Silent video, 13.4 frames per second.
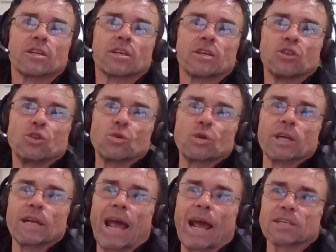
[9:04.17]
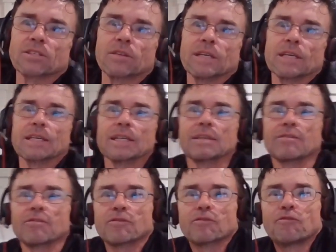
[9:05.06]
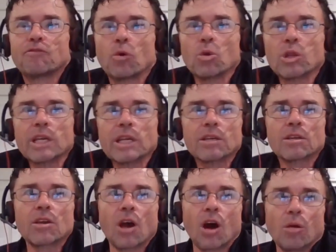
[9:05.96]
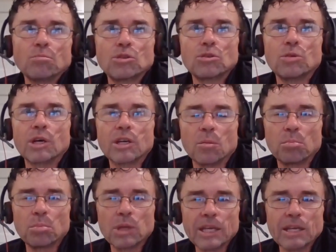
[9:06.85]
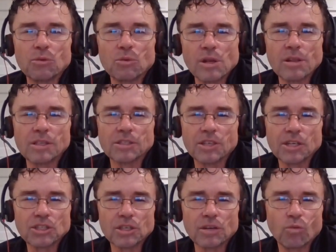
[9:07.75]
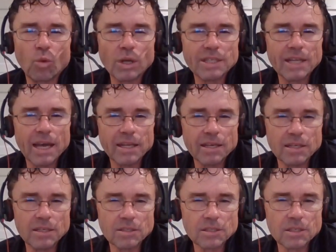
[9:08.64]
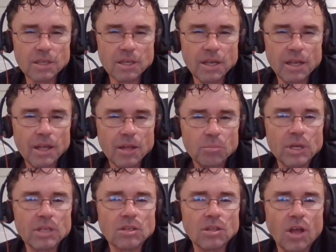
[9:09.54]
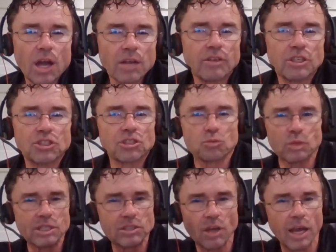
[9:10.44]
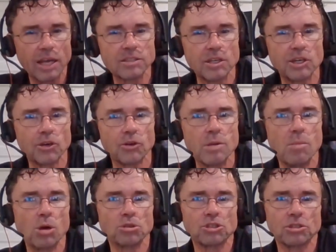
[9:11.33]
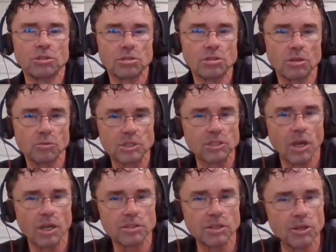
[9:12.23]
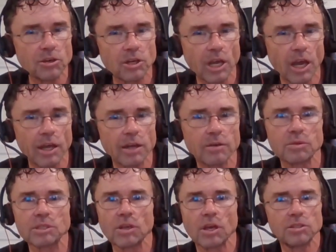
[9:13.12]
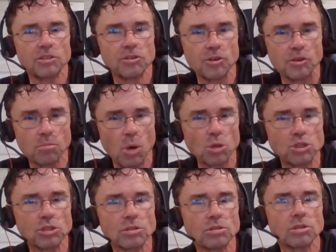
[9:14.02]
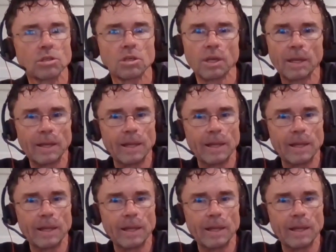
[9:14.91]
that you can actually fully come to a complete realization of what that is because a lot of it just resides in your emotions. It resides in your gut, resides in your emotions